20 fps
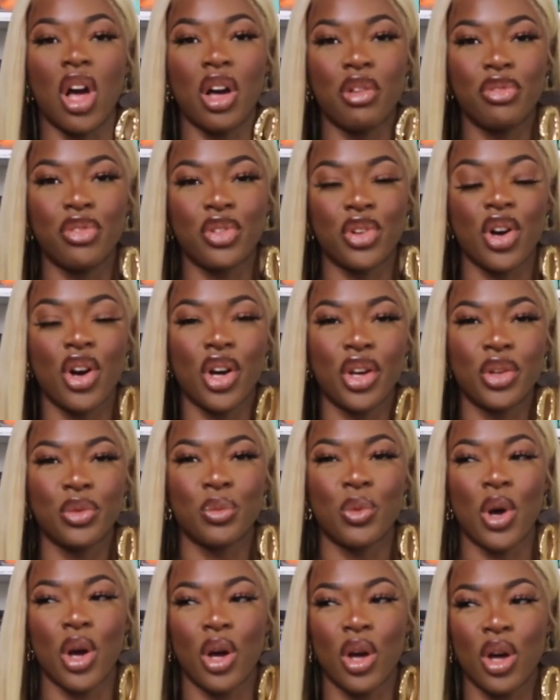forgotten
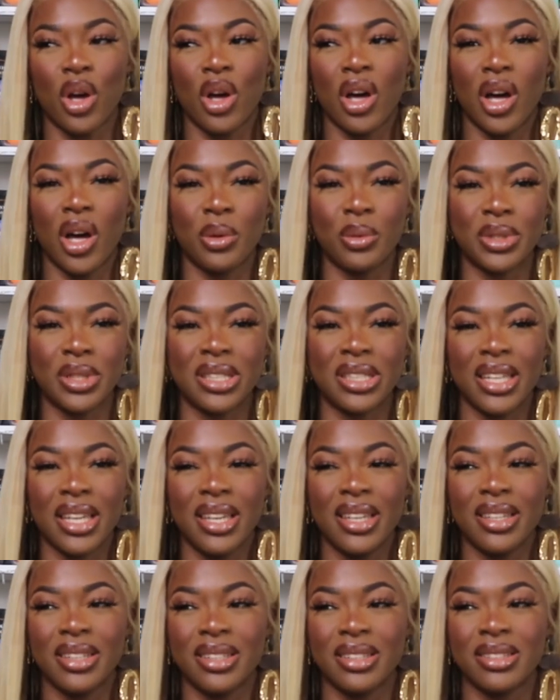what I was
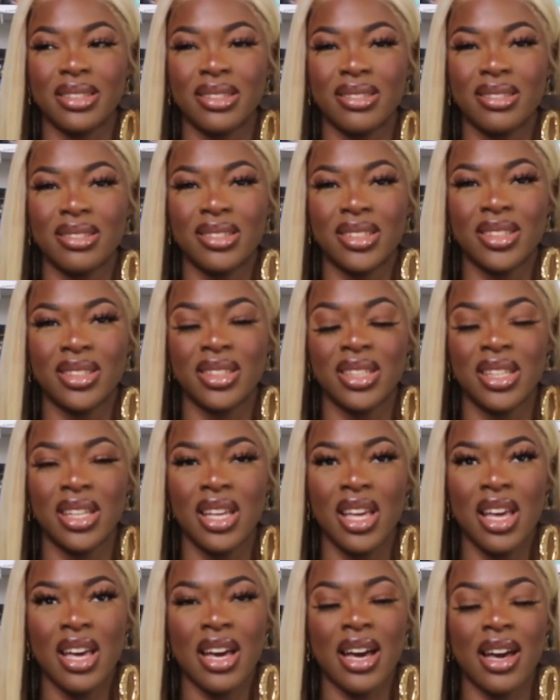saying.
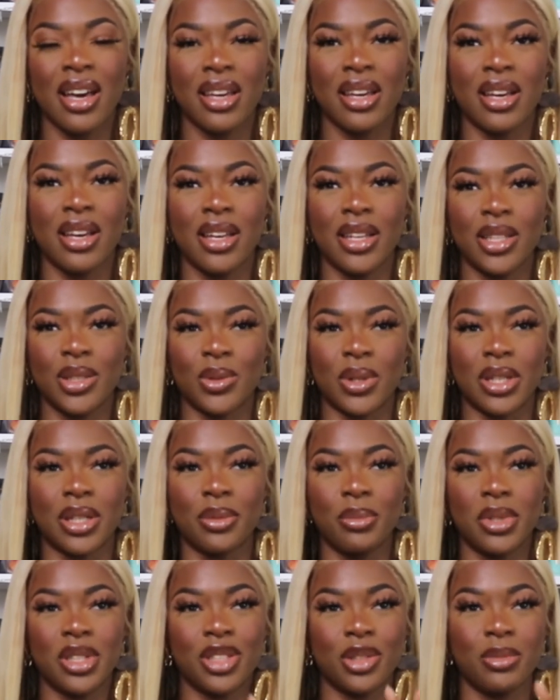Hi guys,
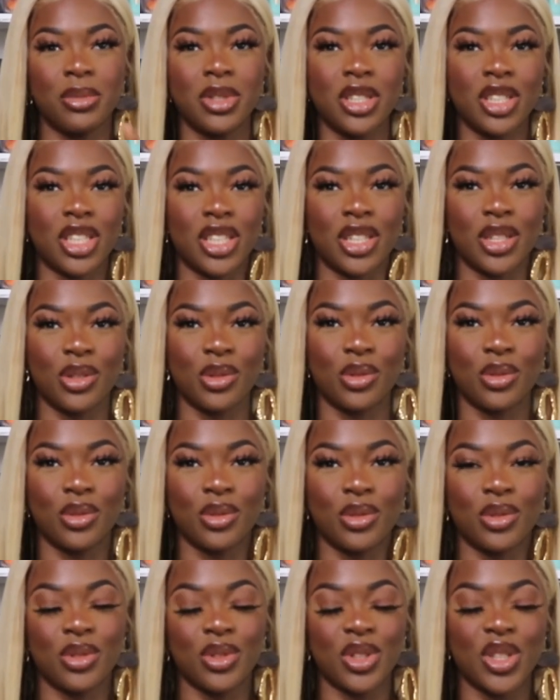welcome back to my
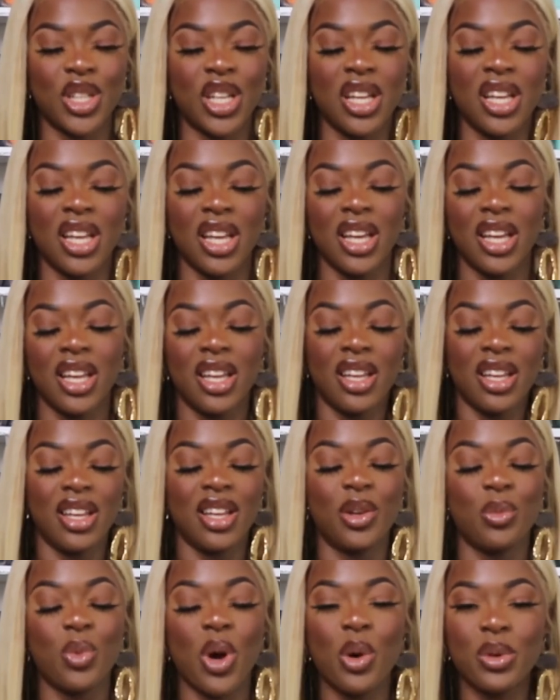channel.
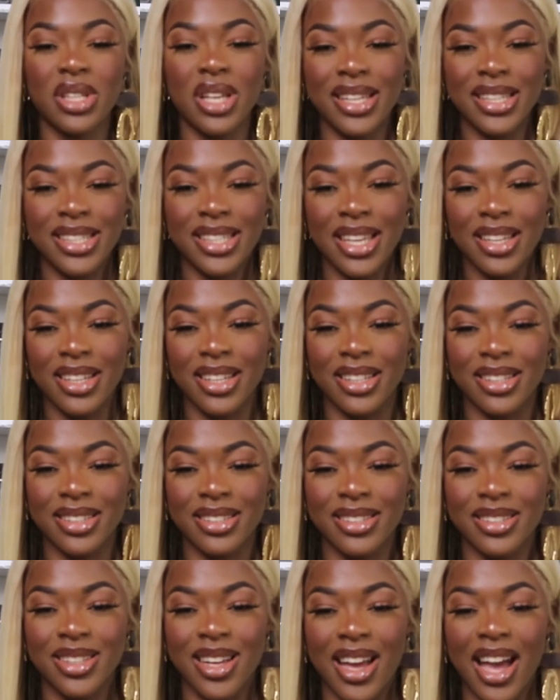What was I
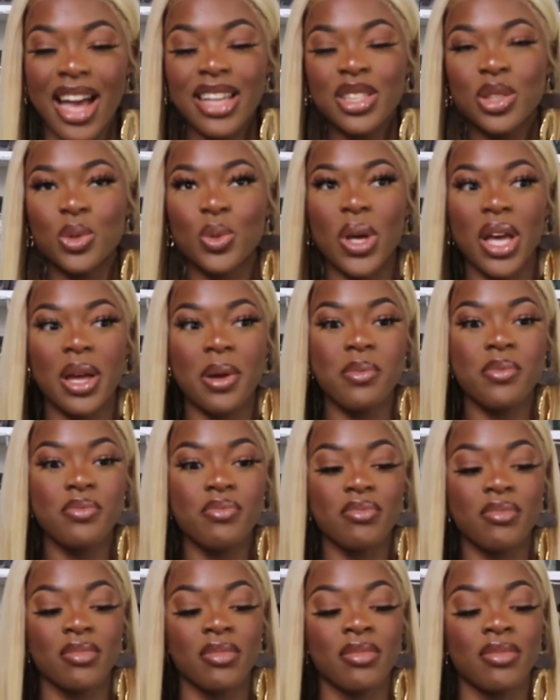saying? I swear
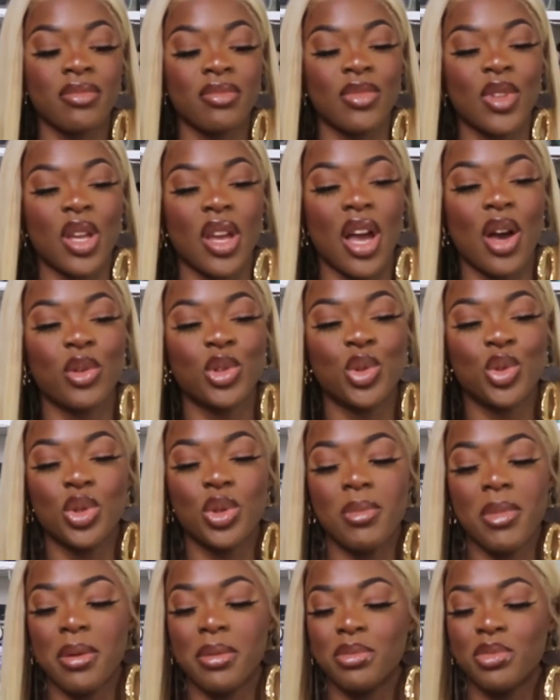was I
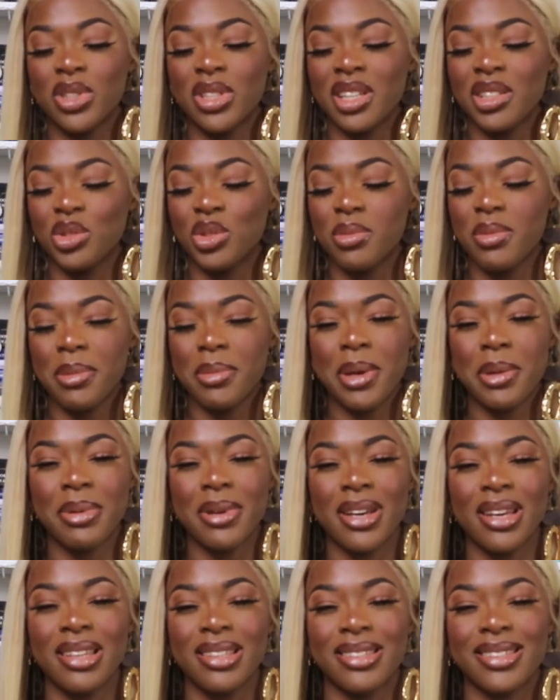talking about my
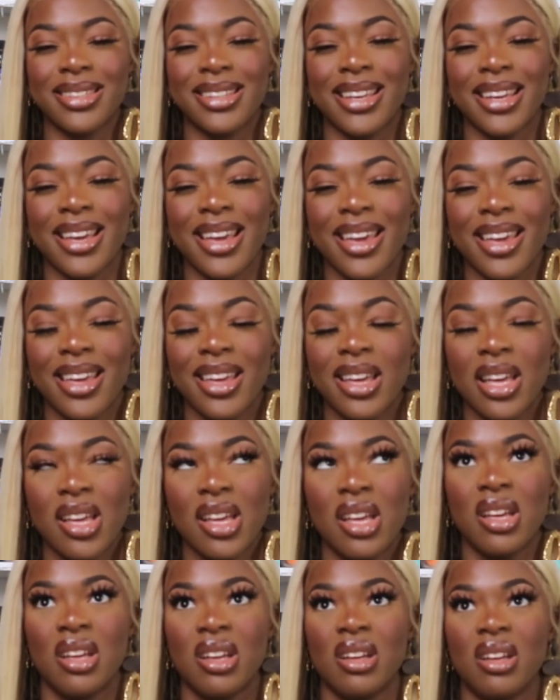birthday?
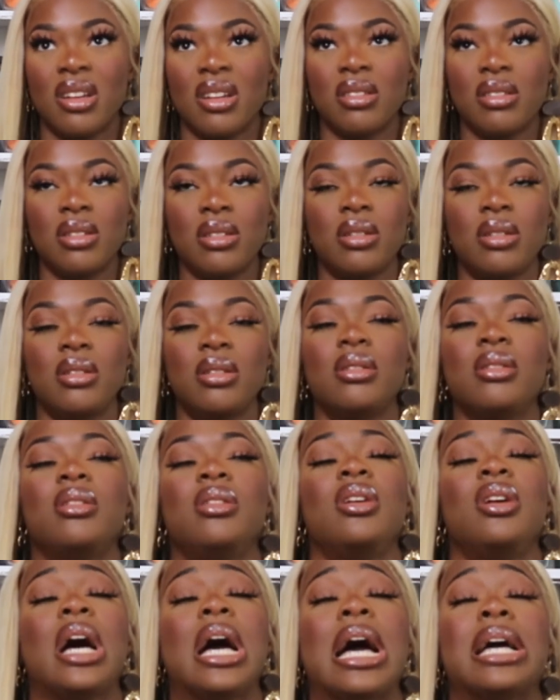
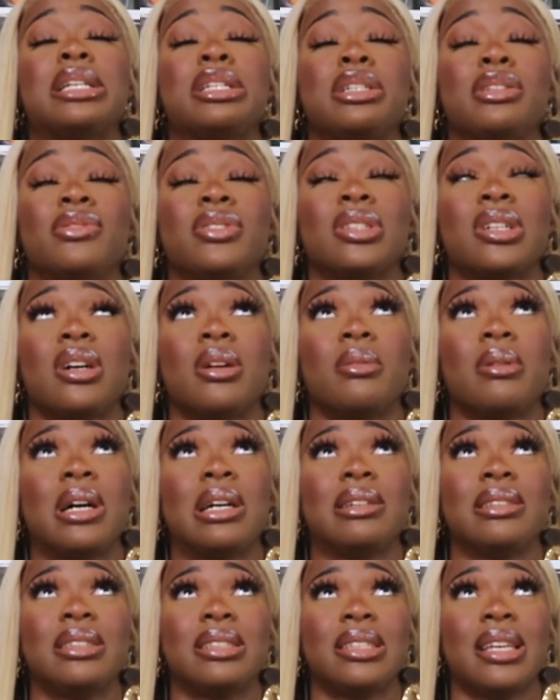Oh, I actually forgot what
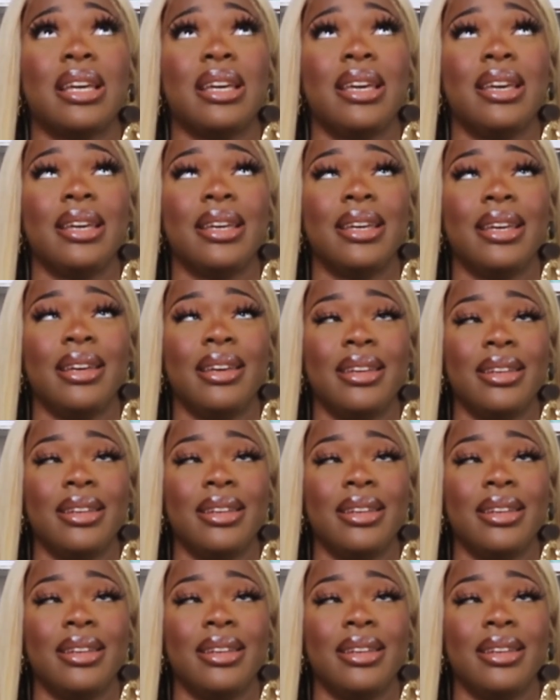I was saying.